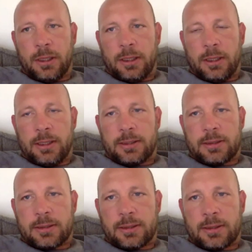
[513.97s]

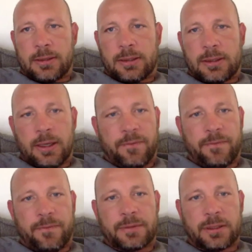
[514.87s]
It's a
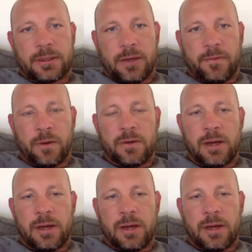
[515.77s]
tough road to